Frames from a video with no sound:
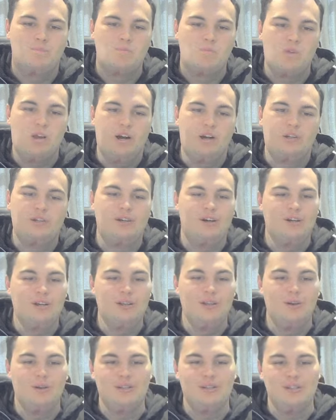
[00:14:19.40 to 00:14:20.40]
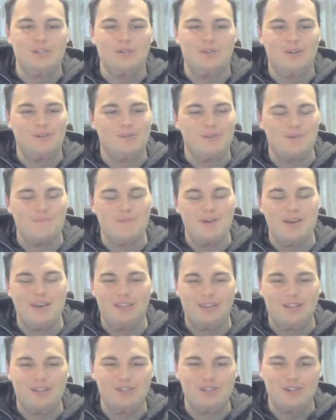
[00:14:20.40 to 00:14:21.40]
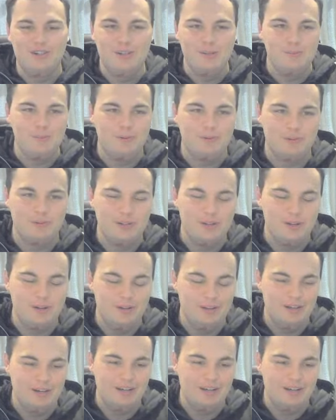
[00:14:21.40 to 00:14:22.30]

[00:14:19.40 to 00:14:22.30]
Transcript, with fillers: I kind of looked into it, and I was like, man, like Jonas Bilharinho,